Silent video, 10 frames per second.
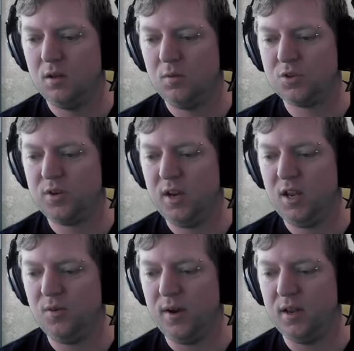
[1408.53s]
What train are
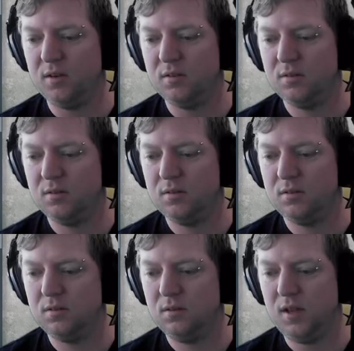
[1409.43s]
you running?
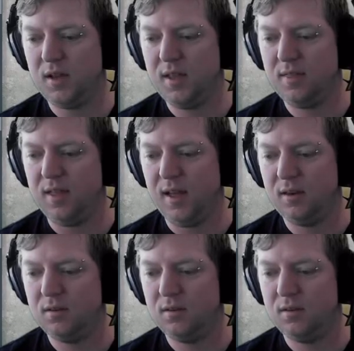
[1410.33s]
Yeah, I get that.